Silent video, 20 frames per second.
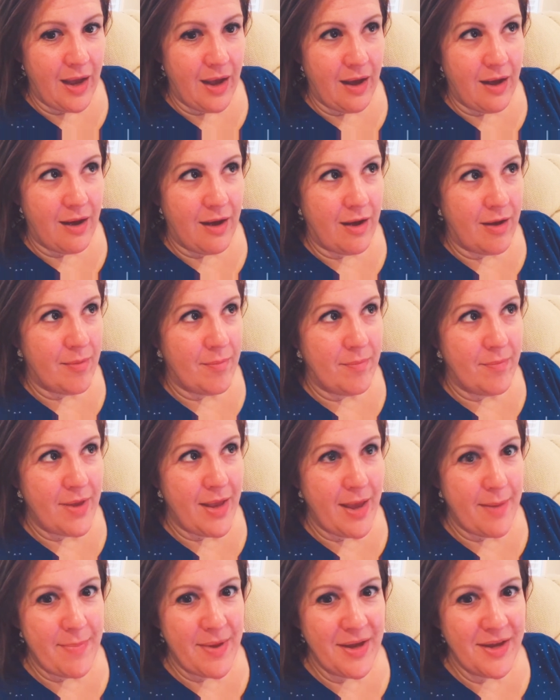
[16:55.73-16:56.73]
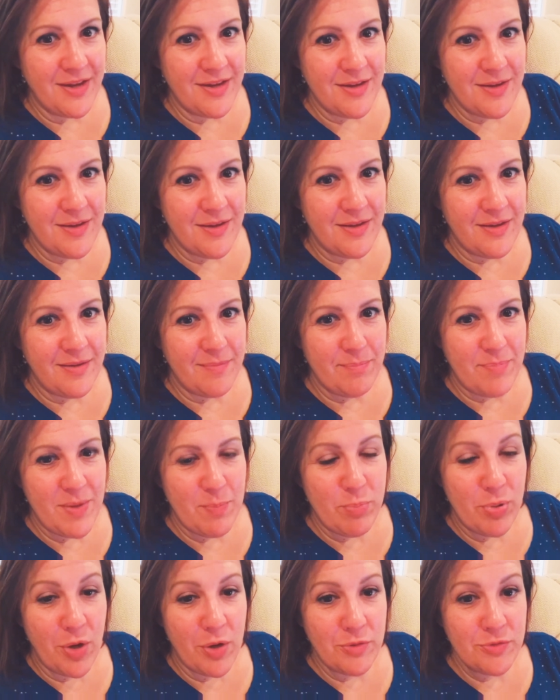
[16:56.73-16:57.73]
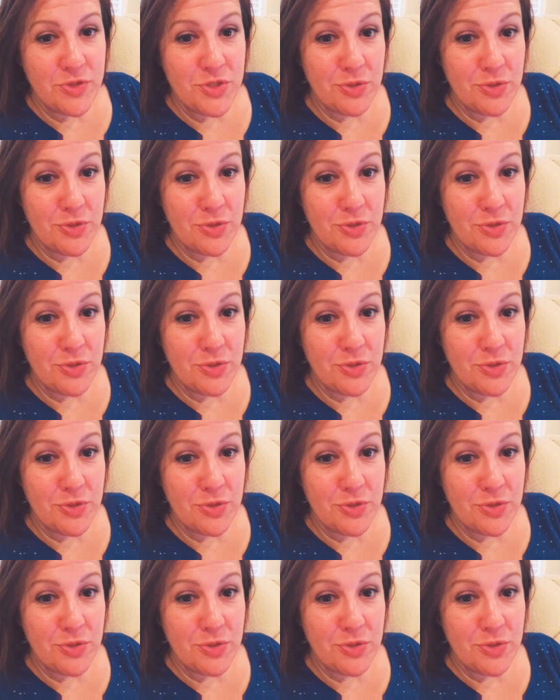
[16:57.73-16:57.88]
Am I going to be prone